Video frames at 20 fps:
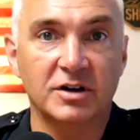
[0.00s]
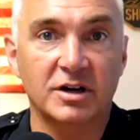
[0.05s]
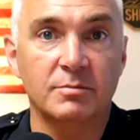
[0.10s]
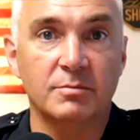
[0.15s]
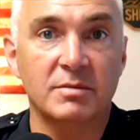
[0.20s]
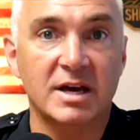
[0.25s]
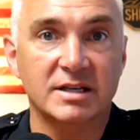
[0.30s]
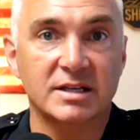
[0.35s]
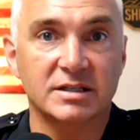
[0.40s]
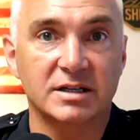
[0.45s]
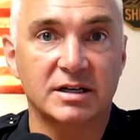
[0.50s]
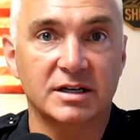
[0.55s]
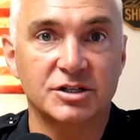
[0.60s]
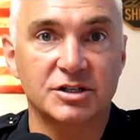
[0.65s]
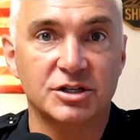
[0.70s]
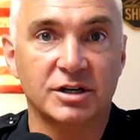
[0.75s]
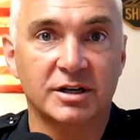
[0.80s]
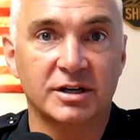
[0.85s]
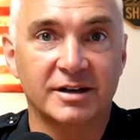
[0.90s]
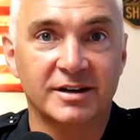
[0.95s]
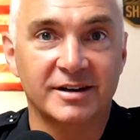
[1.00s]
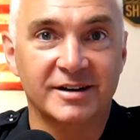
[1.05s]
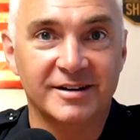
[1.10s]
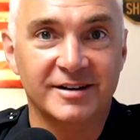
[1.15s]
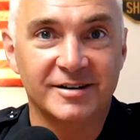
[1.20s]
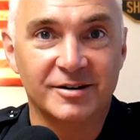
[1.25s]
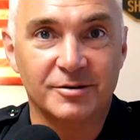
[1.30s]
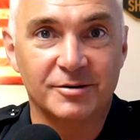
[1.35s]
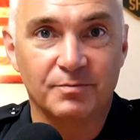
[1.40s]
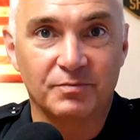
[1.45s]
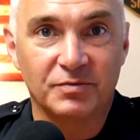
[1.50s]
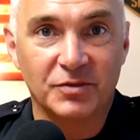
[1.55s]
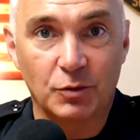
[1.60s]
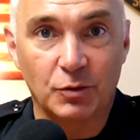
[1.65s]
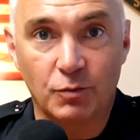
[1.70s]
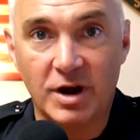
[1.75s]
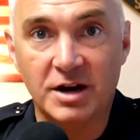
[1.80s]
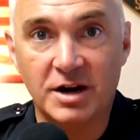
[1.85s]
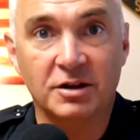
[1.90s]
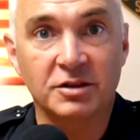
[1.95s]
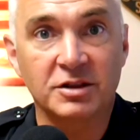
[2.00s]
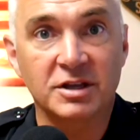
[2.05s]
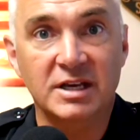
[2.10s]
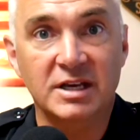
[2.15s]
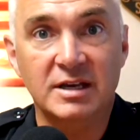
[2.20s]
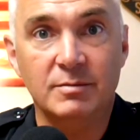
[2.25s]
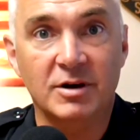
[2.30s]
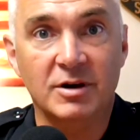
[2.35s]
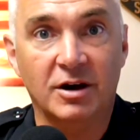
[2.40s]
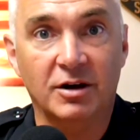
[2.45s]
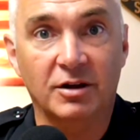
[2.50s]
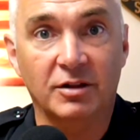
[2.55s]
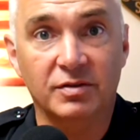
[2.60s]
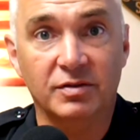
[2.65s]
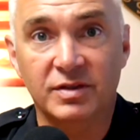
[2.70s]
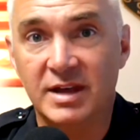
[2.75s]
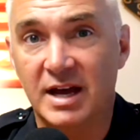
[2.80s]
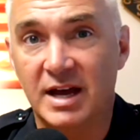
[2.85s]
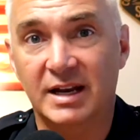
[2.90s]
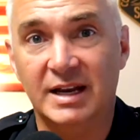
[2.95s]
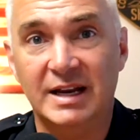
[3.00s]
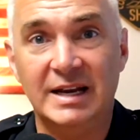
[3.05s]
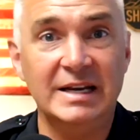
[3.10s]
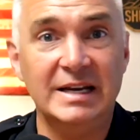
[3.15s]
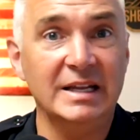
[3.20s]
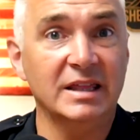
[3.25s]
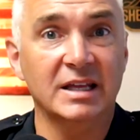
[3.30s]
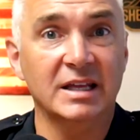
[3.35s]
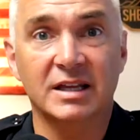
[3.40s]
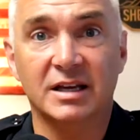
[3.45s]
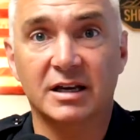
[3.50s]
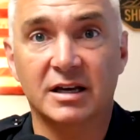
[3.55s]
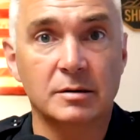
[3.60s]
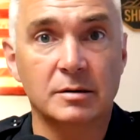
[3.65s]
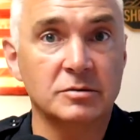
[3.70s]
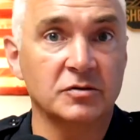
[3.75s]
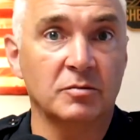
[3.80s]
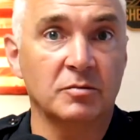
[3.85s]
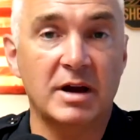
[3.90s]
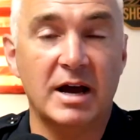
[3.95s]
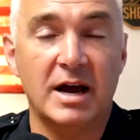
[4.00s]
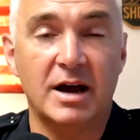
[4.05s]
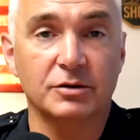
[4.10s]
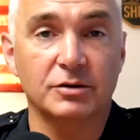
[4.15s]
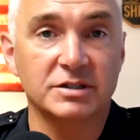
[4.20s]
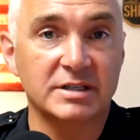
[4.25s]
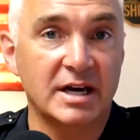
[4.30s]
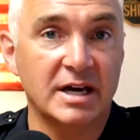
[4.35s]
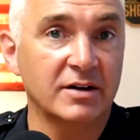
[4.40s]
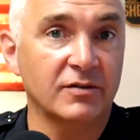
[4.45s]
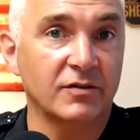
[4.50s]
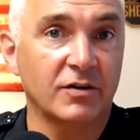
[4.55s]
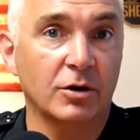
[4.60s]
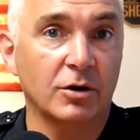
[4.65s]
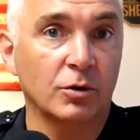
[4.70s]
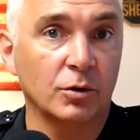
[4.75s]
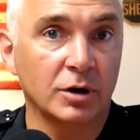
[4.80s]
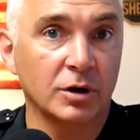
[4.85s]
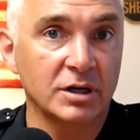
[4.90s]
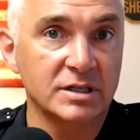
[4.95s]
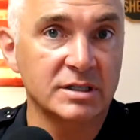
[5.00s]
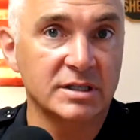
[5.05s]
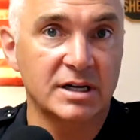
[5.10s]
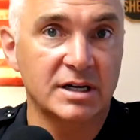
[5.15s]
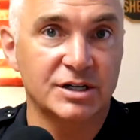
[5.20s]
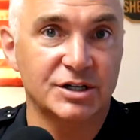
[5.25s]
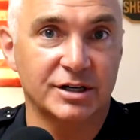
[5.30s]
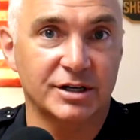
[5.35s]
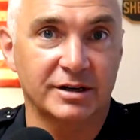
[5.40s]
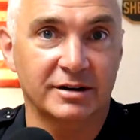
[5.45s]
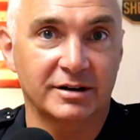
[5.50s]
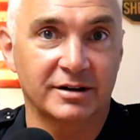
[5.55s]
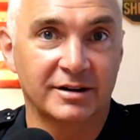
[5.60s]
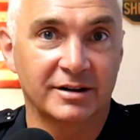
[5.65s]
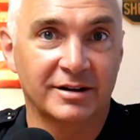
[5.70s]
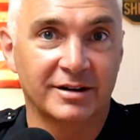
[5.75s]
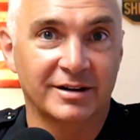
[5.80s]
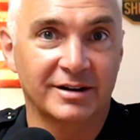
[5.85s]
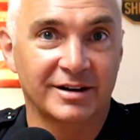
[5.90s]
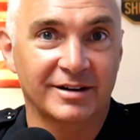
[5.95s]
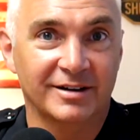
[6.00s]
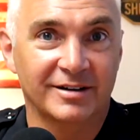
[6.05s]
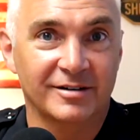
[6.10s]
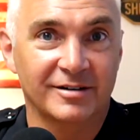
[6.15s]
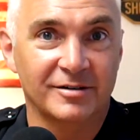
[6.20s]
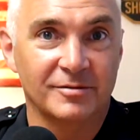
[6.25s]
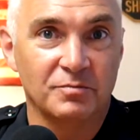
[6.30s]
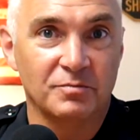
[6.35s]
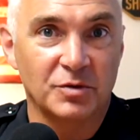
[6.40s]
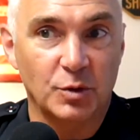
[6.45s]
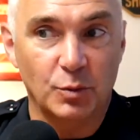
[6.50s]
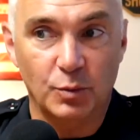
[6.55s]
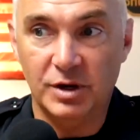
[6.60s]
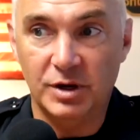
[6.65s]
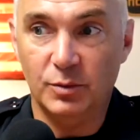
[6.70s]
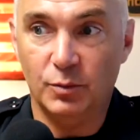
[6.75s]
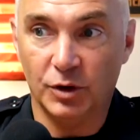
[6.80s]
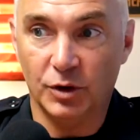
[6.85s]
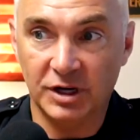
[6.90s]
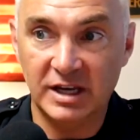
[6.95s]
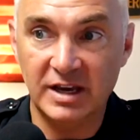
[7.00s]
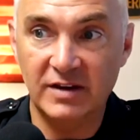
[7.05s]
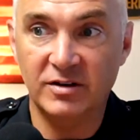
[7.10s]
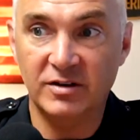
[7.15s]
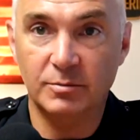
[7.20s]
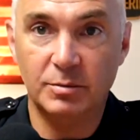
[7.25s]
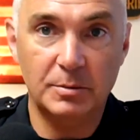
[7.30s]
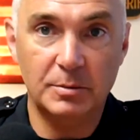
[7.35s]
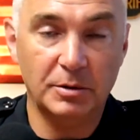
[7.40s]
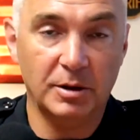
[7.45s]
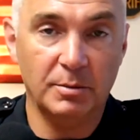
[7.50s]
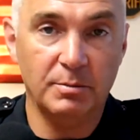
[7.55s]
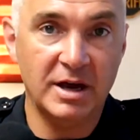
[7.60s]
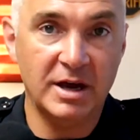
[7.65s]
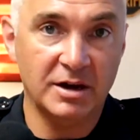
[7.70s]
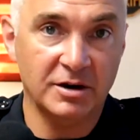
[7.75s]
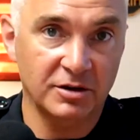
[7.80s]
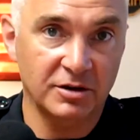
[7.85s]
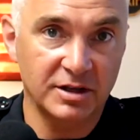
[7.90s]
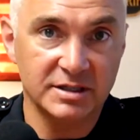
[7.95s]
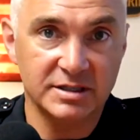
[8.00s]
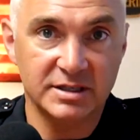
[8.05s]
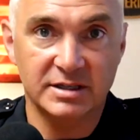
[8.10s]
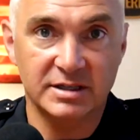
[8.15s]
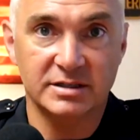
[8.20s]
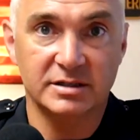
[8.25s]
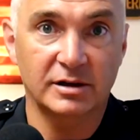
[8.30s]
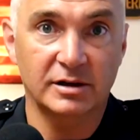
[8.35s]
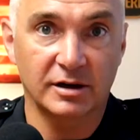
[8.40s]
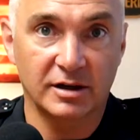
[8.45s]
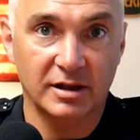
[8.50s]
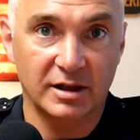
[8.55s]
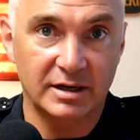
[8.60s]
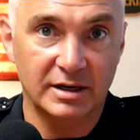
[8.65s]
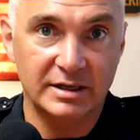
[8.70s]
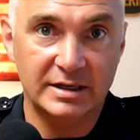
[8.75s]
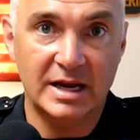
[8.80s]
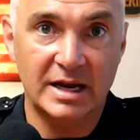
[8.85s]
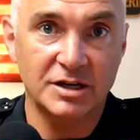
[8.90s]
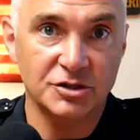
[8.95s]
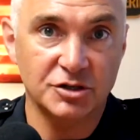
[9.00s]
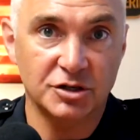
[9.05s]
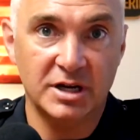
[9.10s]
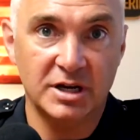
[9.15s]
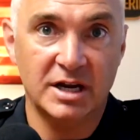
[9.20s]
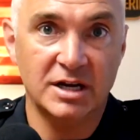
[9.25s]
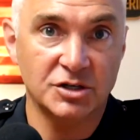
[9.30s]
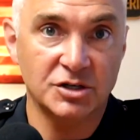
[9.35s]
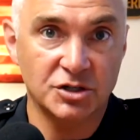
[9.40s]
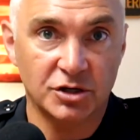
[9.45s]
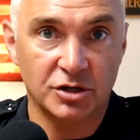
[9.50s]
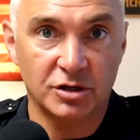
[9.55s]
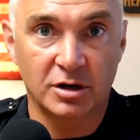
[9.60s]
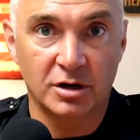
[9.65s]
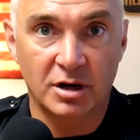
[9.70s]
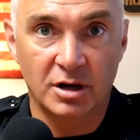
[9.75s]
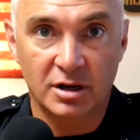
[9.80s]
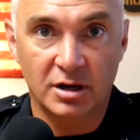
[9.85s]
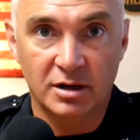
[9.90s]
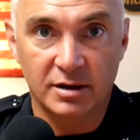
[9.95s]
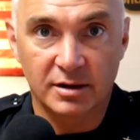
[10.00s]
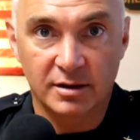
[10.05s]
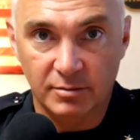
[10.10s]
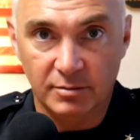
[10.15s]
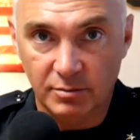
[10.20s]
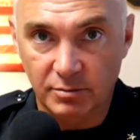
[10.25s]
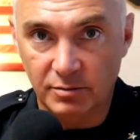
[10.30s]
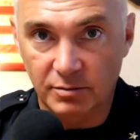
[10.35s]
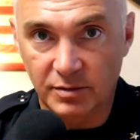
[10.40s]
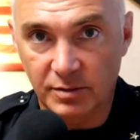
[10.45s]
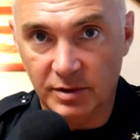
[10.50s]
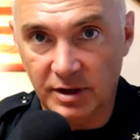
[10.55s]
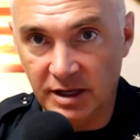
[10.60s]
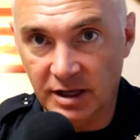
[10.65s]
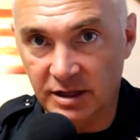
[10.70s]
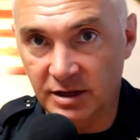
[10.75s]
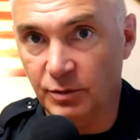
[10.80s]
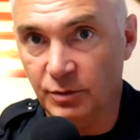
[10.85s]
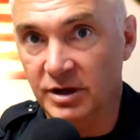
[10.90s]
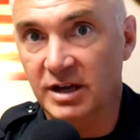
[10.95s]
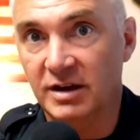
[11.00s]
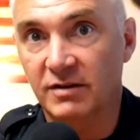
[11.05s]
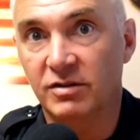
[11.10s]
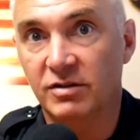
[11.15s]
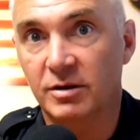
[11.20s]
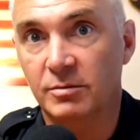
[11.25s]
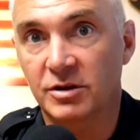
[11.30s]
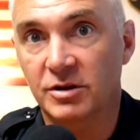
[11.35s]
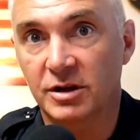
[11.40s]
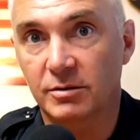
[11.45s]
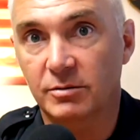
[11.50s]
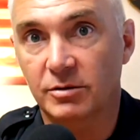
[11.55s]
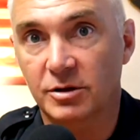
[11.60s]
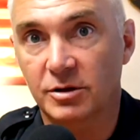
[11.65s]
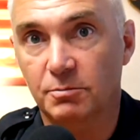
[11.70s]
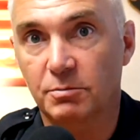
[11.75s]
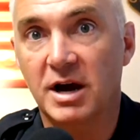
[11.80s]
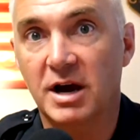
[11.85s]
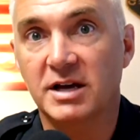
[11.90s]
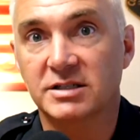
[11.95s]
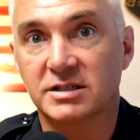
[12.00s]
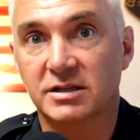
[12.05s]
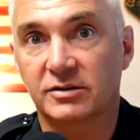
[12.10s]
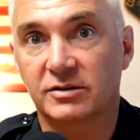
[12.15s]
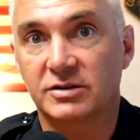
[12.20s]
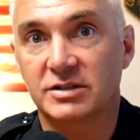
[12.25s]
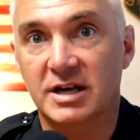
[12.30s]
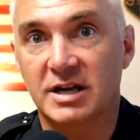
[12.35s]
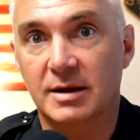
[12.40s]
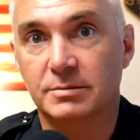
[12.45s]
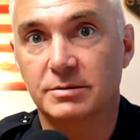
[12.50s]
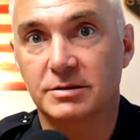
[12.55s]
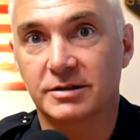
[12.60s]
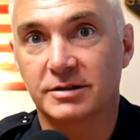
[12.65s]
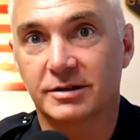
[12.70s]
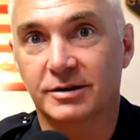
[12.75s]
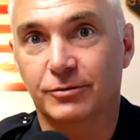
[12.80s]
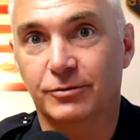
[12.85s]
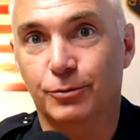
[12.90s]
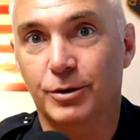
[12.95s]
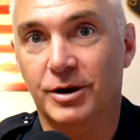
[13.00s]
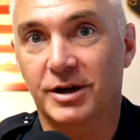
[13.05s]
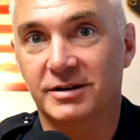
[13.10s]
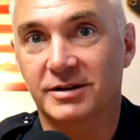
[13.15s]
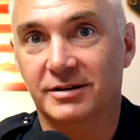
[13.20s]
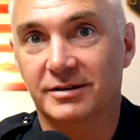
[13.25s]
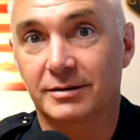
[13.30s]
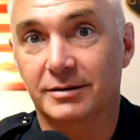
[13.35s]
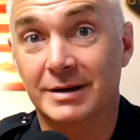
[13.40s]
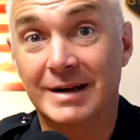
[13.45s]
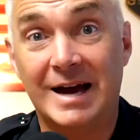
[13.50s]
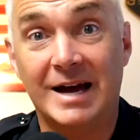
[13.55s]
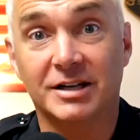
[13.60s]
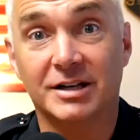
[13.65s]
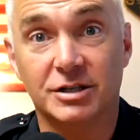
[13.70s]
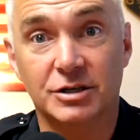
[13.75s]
a message right on the email that anything that comes from outside of our organization, we're giving people a banner that says, look, danger, danger. And then we give them the positive steps of what not to